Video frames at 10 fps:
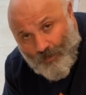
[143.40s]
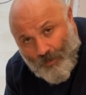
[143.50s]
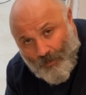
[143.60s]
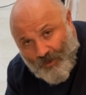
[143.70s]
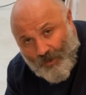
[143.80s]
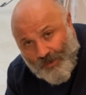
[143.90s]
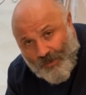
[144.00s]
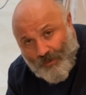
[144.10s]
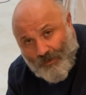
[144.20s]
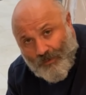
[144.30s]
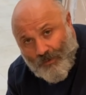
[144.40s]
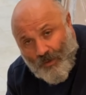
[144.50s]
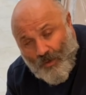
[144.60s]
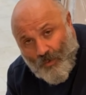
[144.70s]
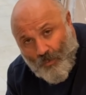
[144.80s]
material,
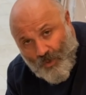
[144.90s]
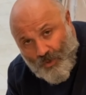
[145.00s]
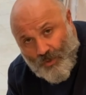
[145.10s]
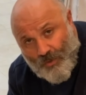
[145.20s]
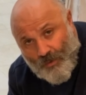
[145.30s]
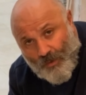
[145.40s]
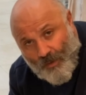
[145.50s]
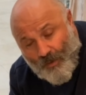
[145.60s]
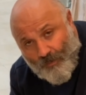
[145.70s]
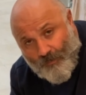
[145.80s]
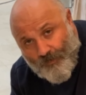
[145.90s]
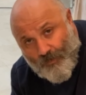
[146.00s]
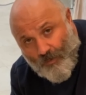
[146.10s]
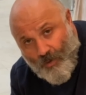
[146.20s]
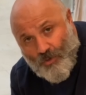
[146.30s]
which
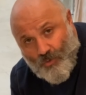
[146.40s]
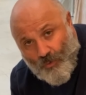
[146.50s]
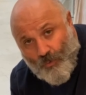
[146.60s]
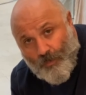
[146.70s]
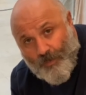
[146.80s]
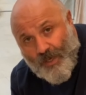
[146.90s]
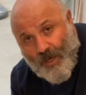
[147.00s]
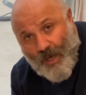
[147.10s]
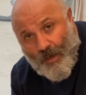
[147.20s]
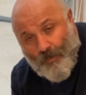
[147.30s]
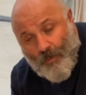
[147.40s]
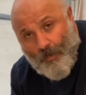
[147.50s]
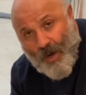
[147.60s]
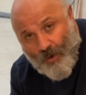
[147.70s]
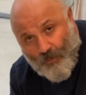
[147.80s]
eventually will become
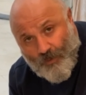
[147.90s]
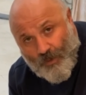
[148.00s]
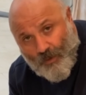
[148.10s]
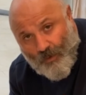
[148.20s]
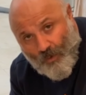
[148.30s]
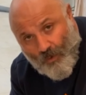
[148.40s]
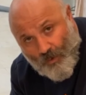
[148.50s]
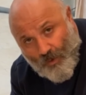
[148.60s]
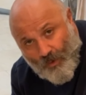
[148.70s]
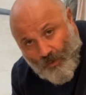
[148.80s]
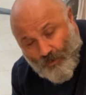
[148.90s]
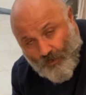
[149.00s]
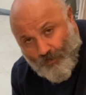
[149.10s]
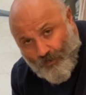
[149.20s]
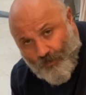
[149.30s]
part of the
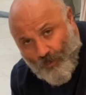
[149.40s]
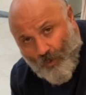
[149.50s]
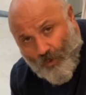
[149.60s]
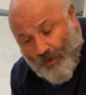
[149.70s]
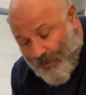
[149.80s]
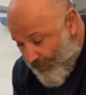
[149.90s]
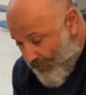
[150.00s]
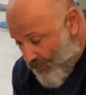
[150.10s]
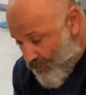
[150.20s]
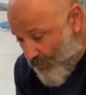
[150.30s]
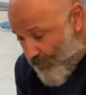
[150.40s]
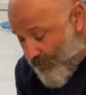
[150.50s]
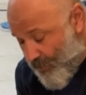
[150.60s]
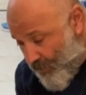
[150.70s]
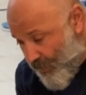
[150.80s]
floor. So
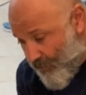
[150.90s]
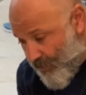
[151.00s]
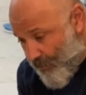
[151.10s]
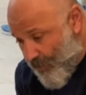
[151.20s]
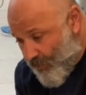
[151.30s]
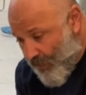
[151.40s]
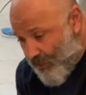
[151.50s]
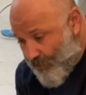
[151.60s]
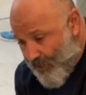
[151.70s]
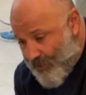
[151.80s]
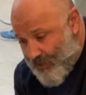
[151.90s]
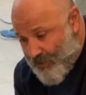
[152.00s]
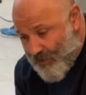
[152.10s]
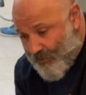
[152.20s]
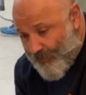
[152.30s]
a little bit about 8+
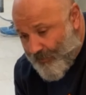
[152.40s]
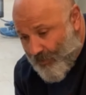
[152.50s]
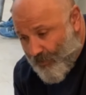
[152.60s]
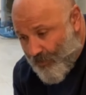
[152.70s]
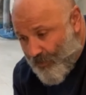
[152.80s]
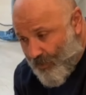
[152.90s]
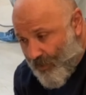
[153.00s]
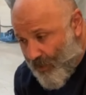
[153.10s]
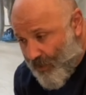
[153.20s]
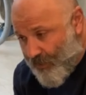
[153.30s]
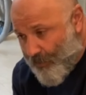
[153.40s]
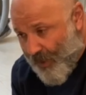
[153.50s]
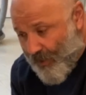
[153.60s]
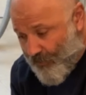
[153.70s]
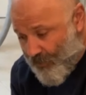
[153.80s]
system. What are the
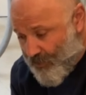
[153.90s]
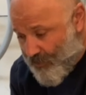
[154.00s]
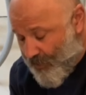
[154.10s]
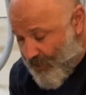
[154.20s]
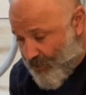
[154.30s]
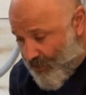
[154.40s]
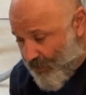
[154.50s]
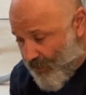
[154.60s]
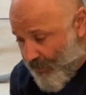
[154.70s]
benefits? Basically,